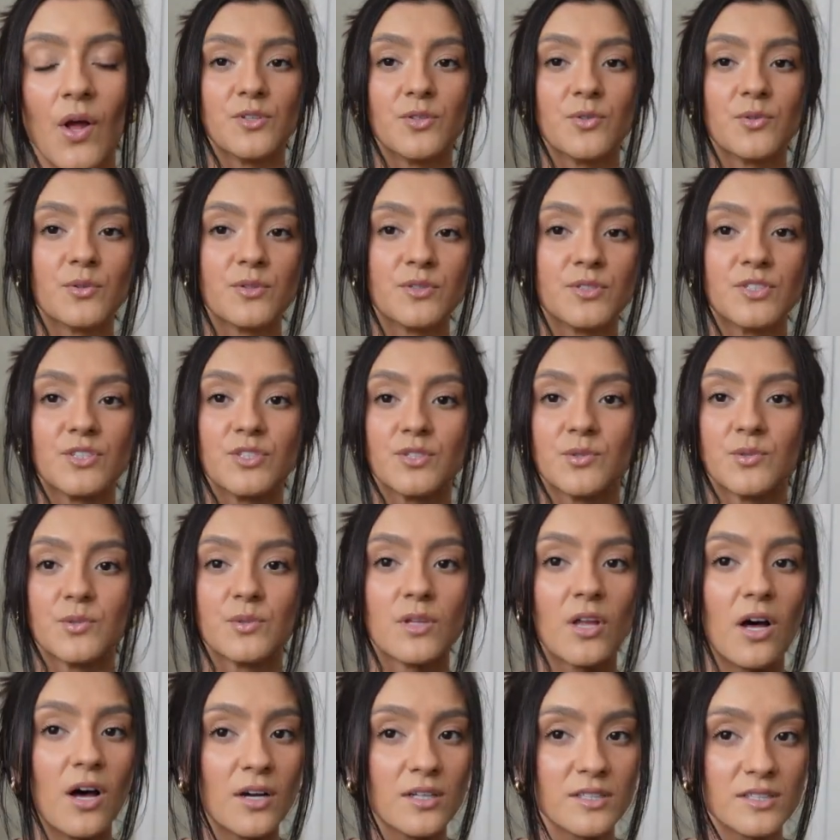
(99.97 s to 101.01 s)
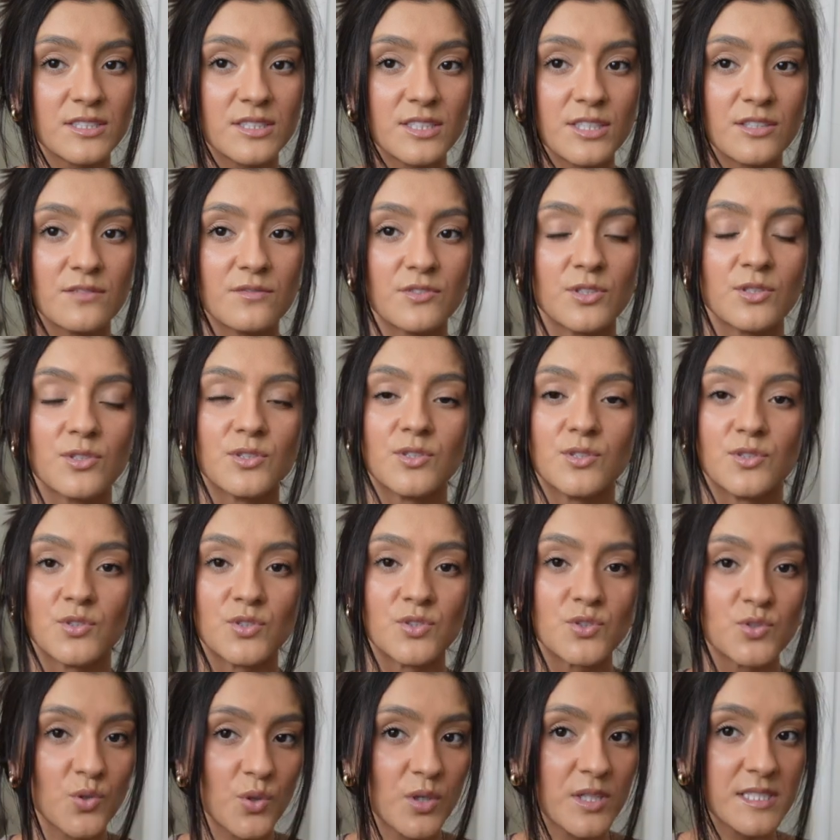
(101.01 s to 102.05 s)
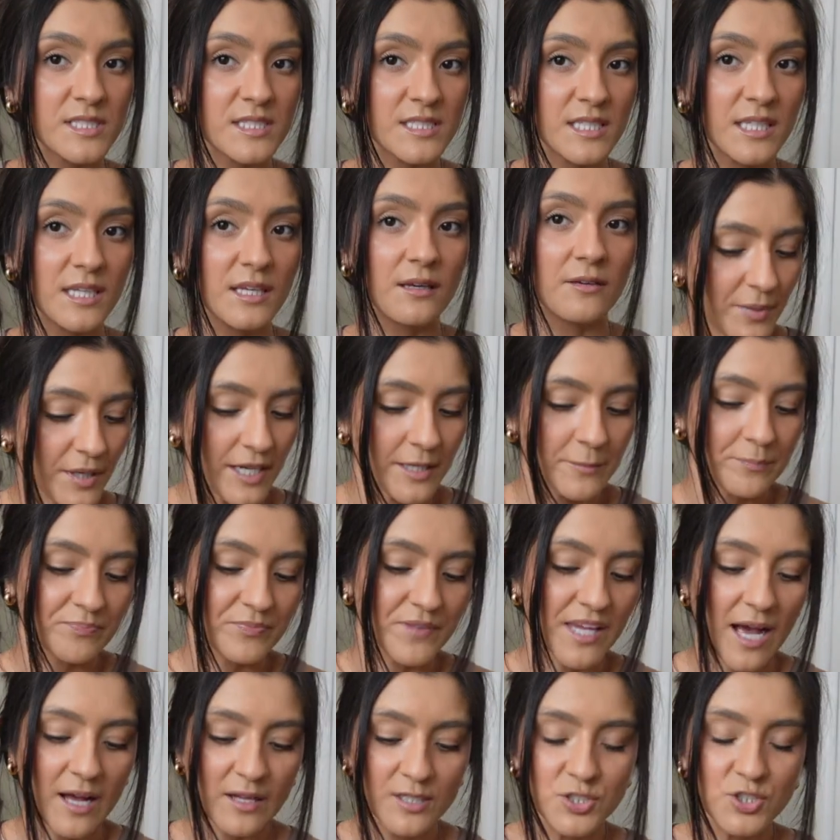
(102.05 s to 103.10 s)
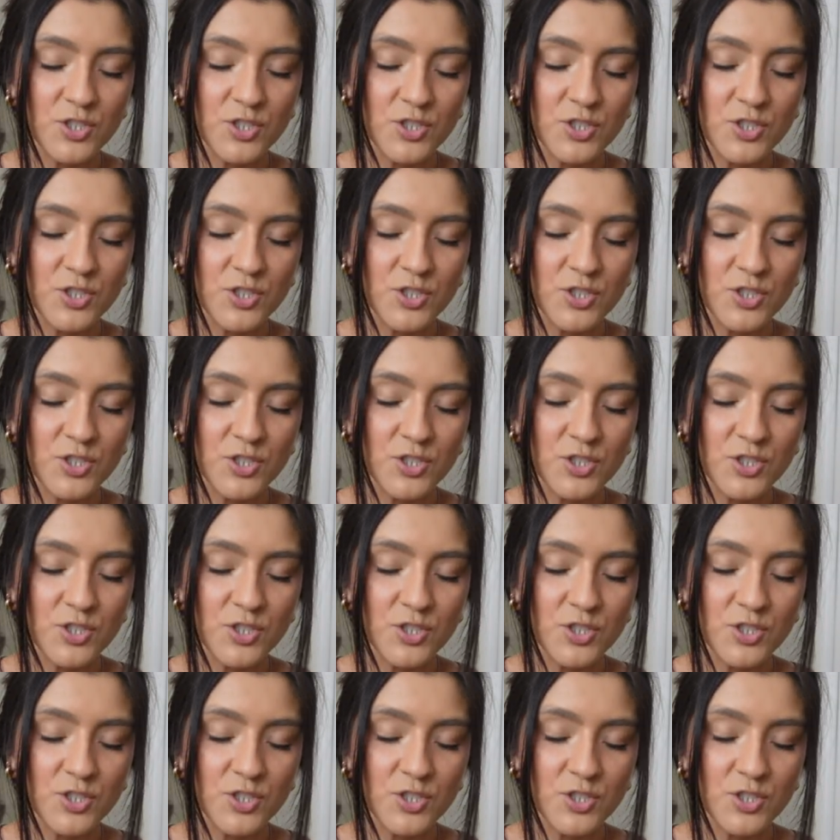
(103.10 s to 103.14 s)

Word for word: You could do long sleeve, you could do short sleeve, but yeah,